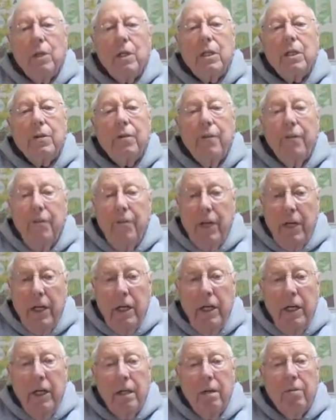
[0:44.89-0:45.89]
is
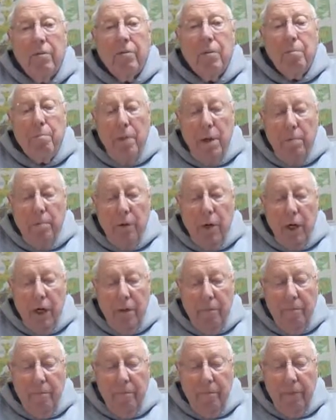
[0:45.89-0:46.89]
fading from memory.